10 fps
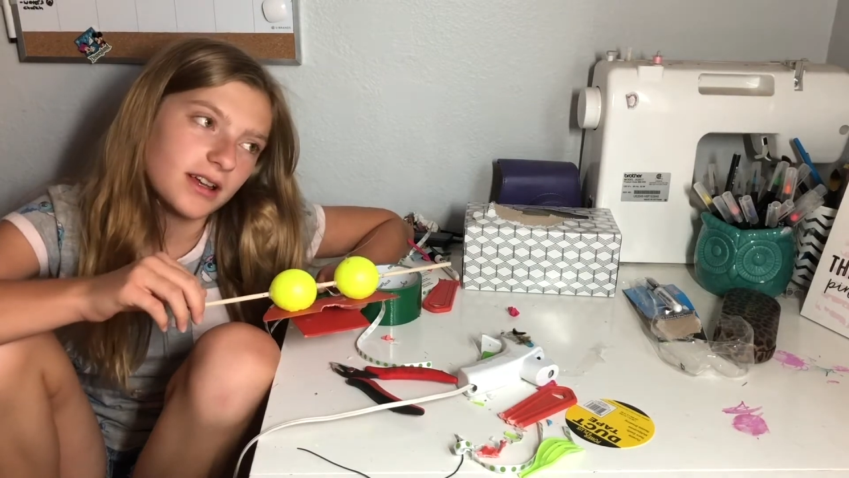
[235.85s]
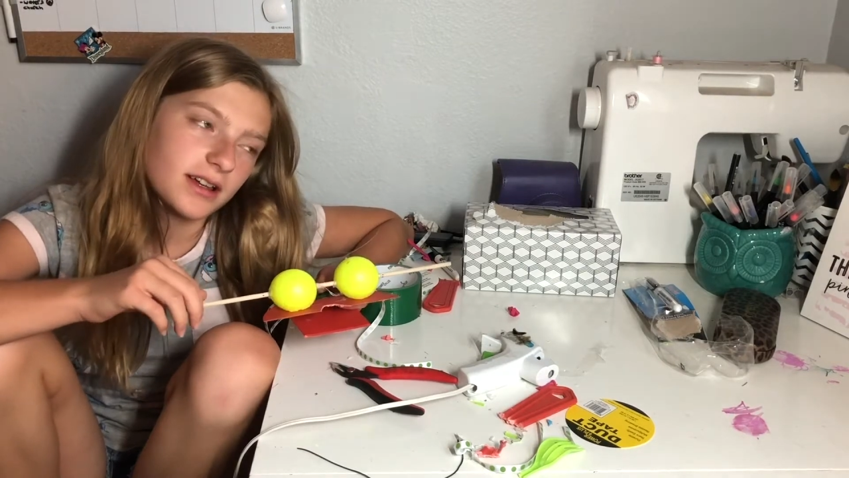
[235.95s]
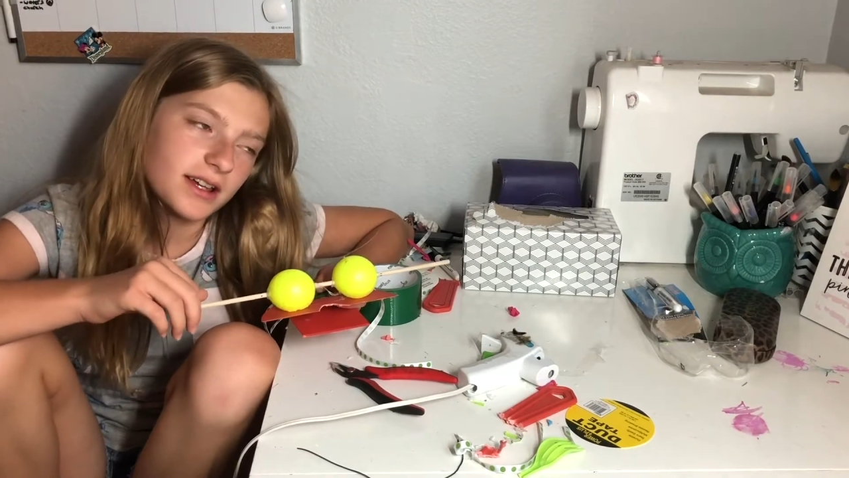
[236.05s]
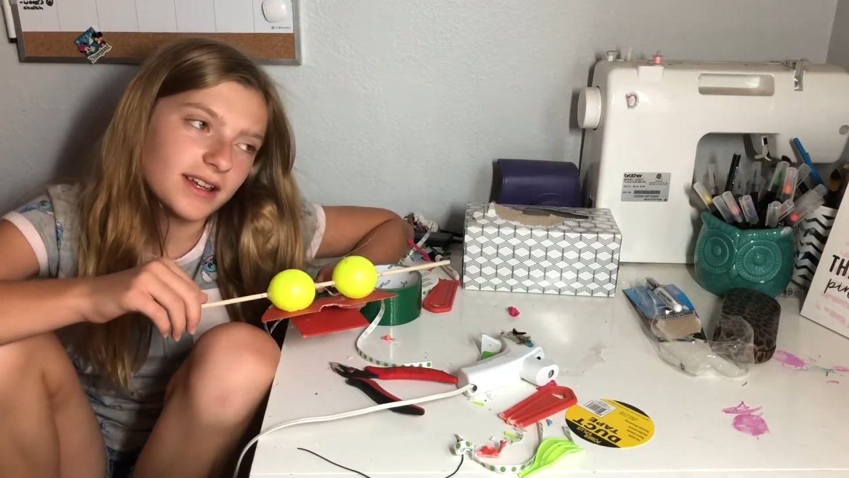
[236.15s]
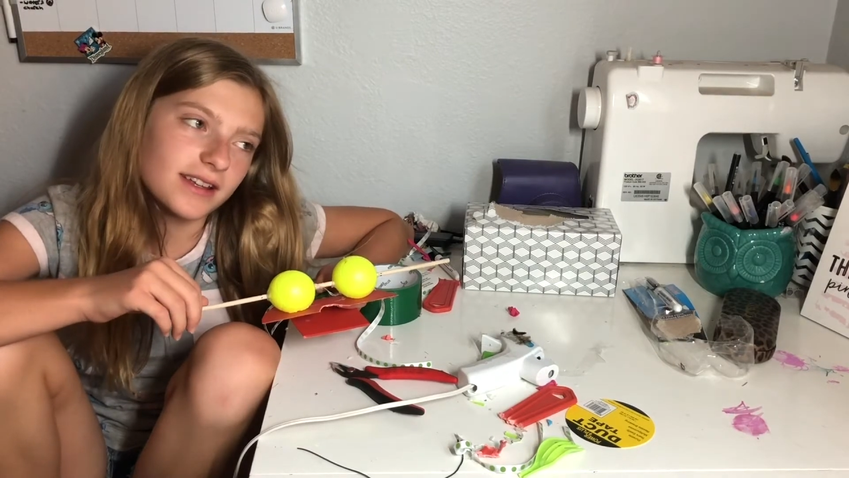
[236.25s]

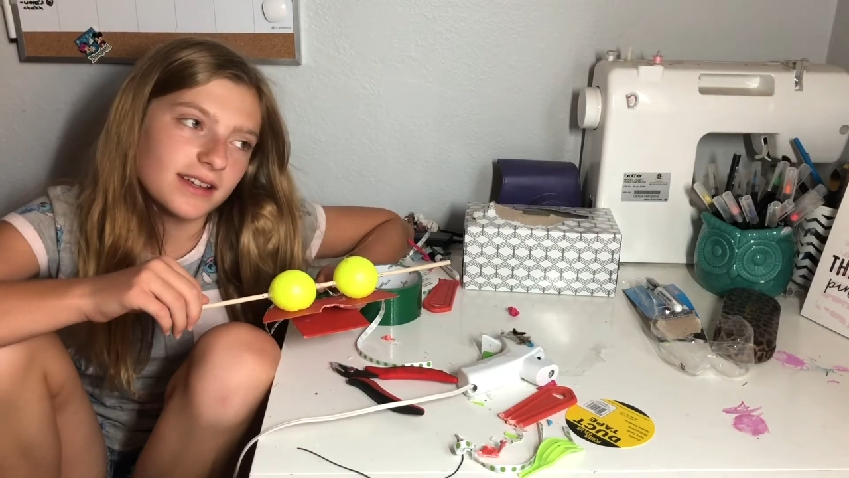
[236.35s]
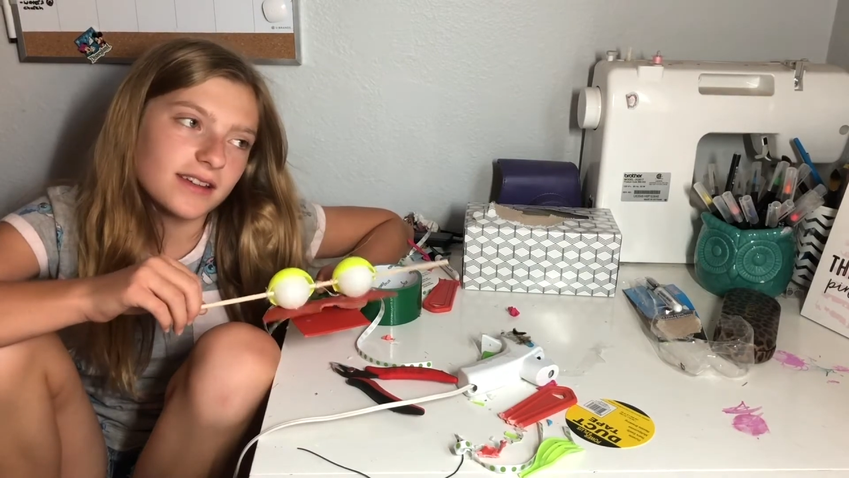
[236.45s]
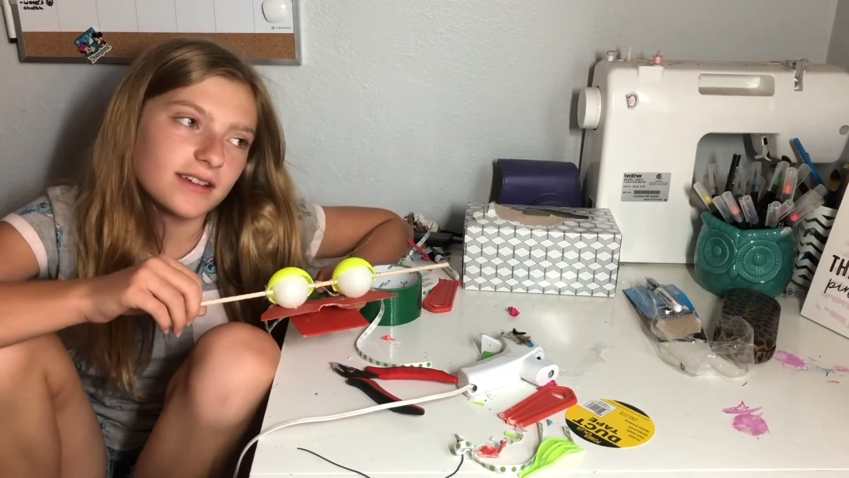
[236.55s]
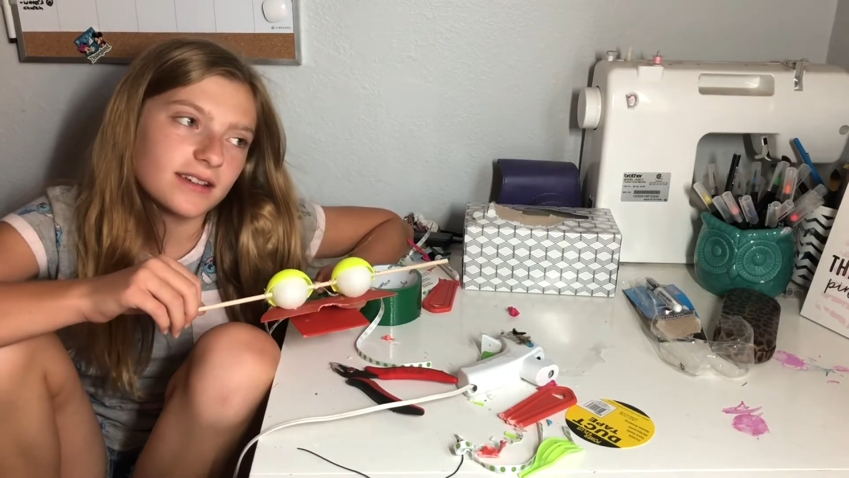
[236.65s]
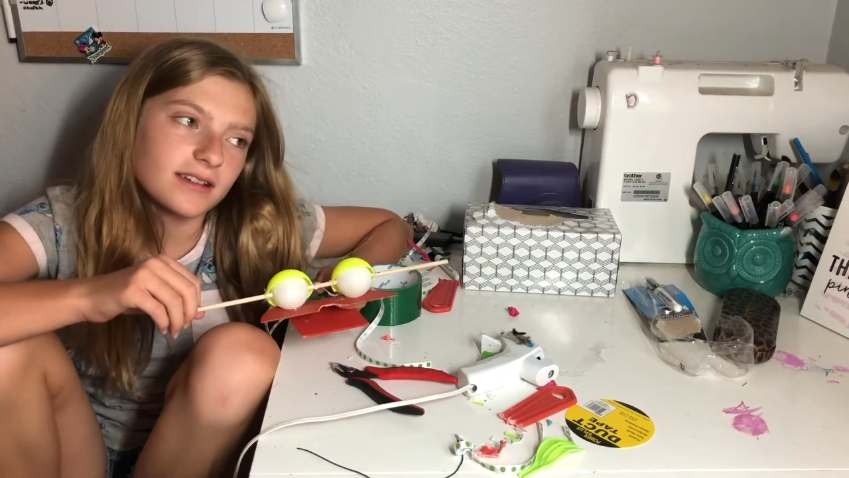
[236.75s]
And
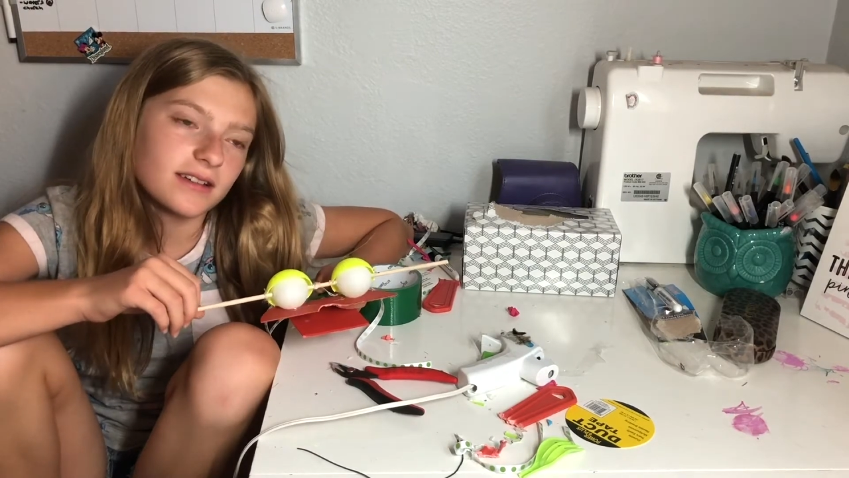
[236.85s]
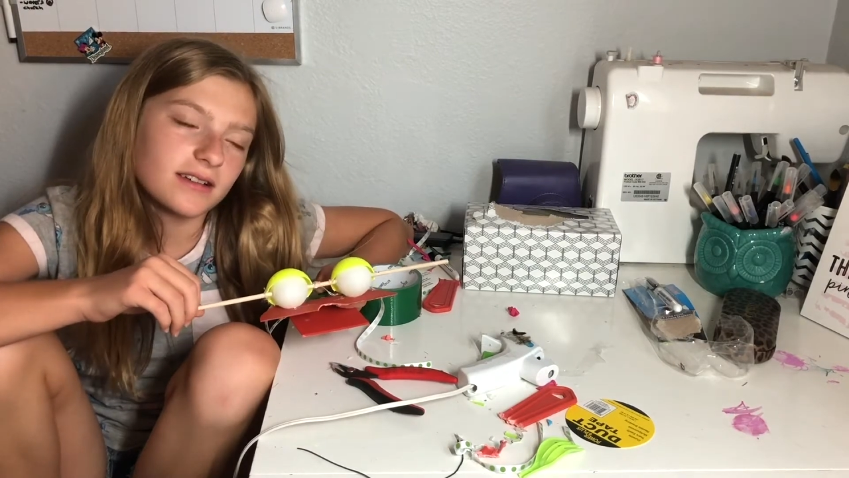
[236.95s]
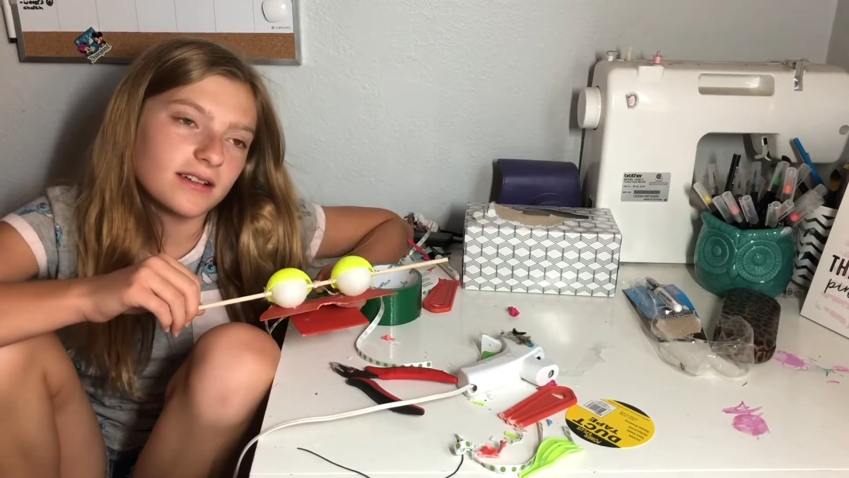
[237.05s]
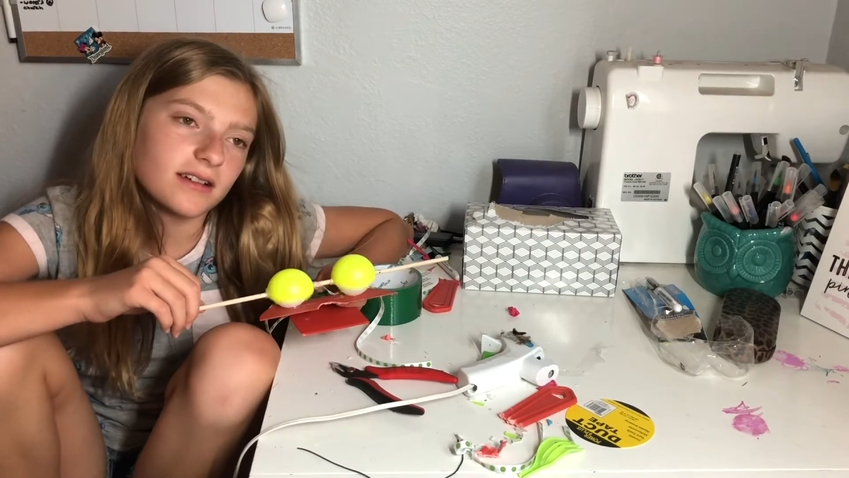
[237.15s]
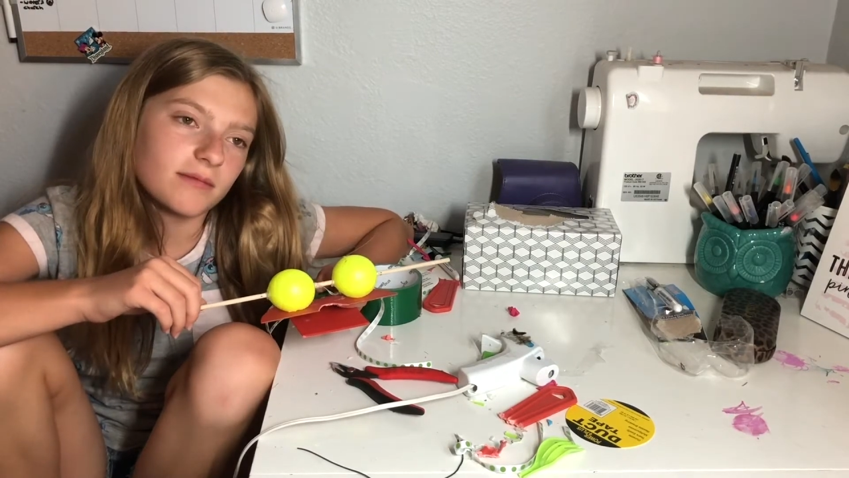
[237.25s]

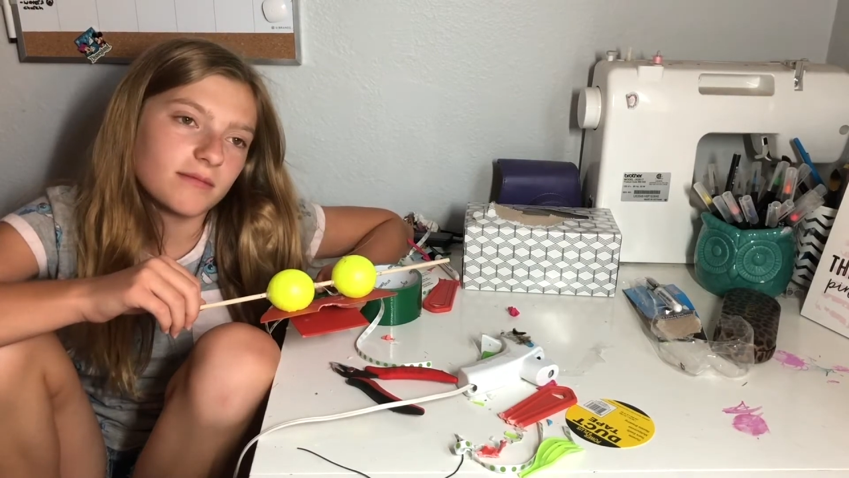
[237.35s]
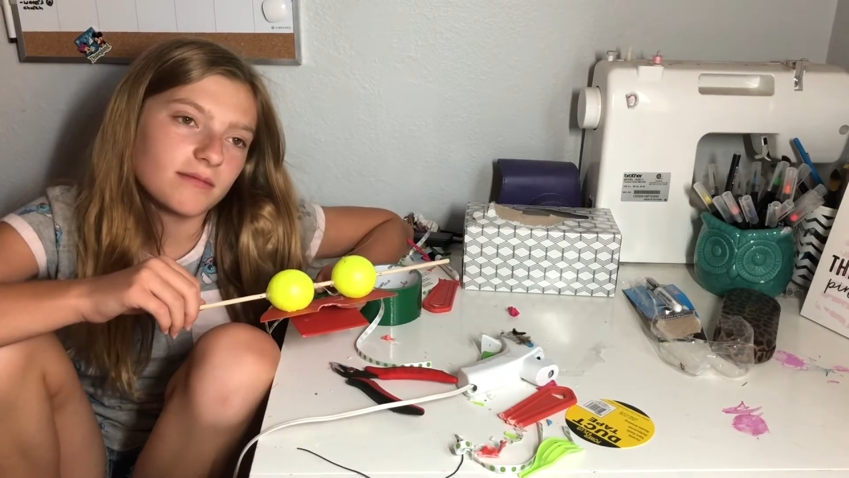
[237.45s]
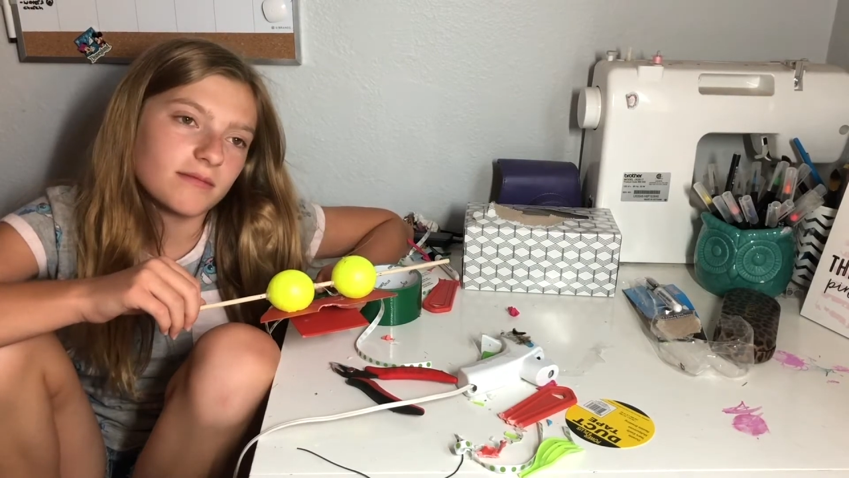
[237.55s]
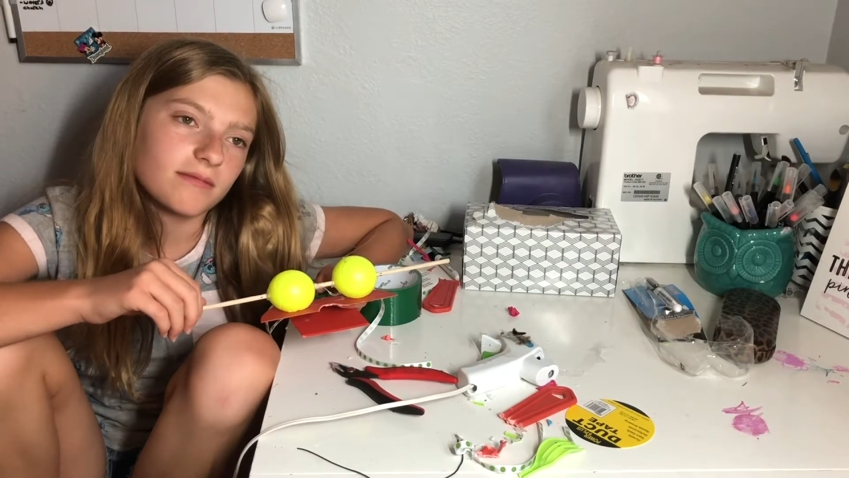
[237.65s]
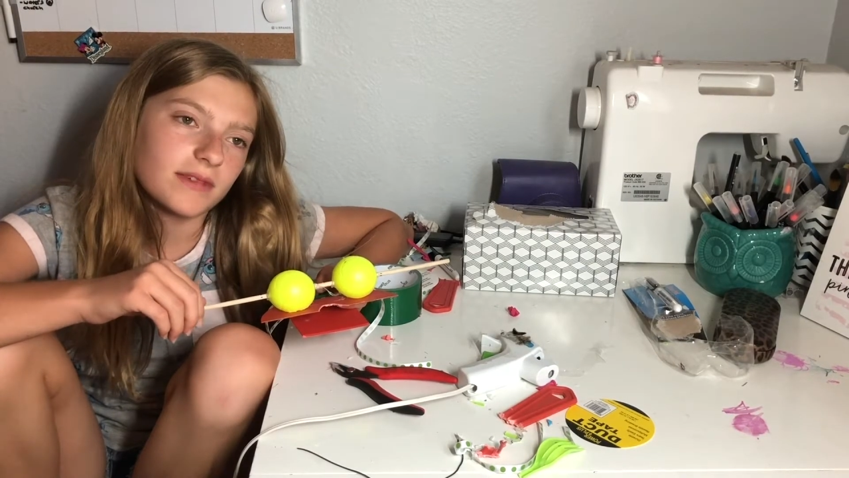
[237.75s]
I